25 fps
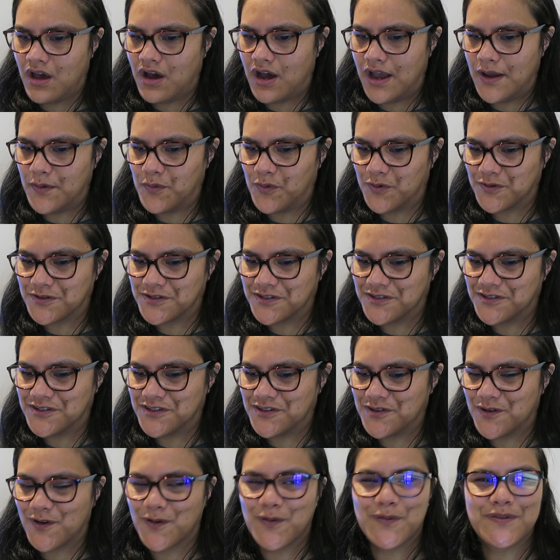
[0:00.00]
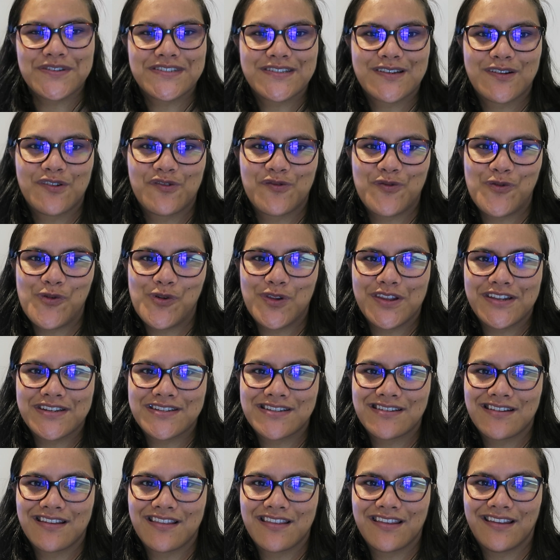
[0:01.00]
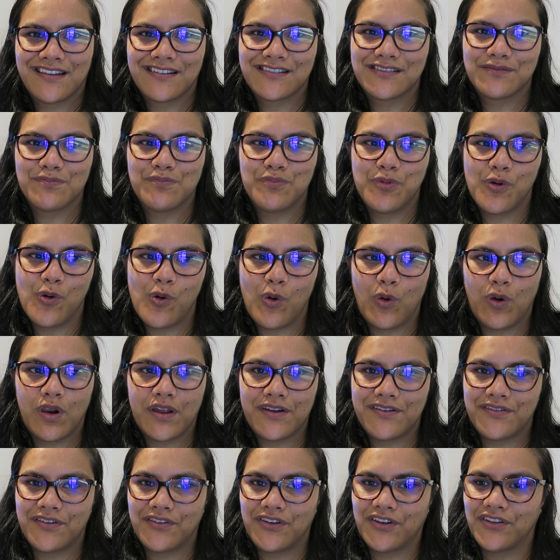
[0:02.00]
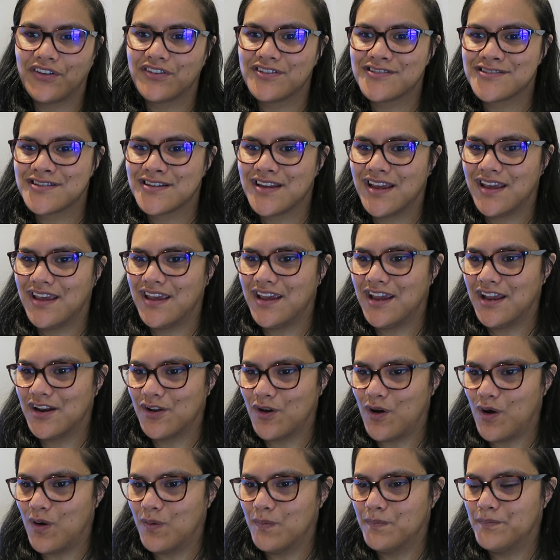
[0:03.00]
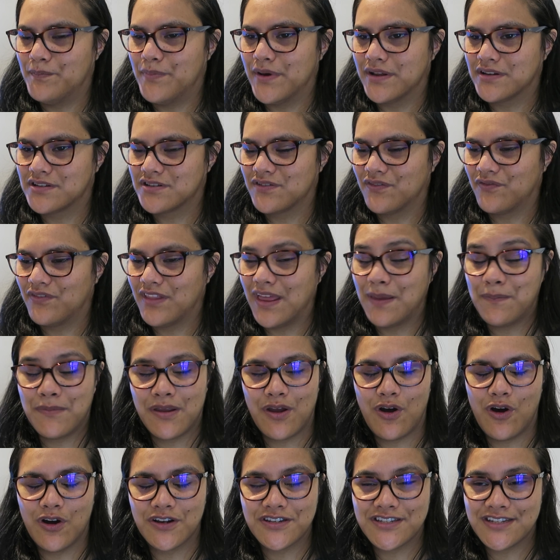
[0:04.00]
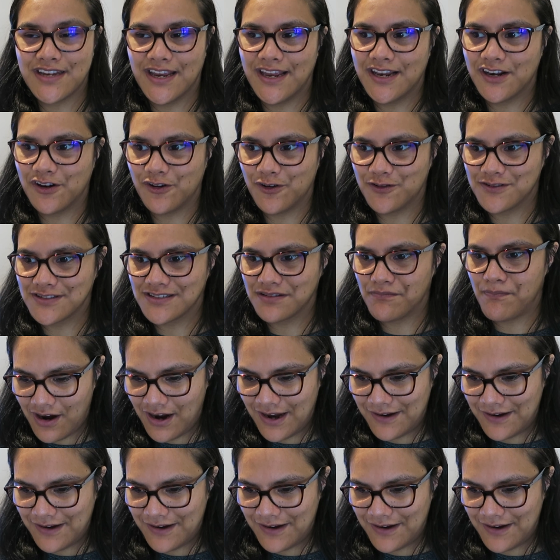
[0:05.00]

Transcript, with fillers: I wanted to do was crawl into this ball and just eat a whole bunch of flaming hot Cheetos.